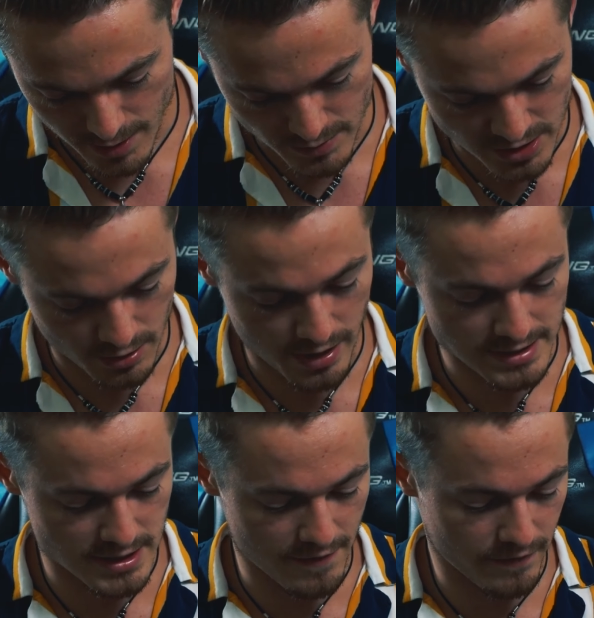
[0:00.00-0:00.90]
So
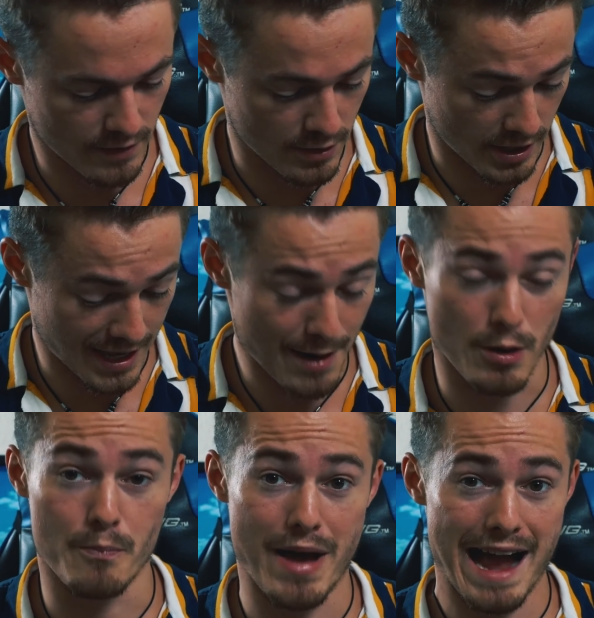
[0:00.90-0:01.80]
that's or a
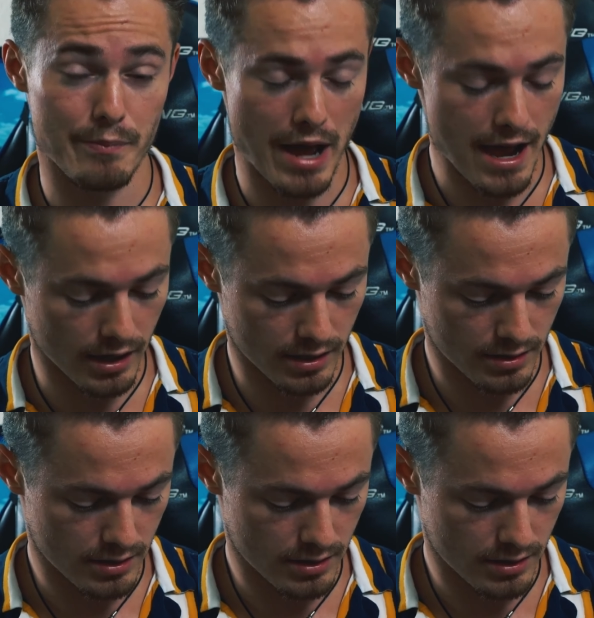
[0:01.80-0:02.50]
camera backpack.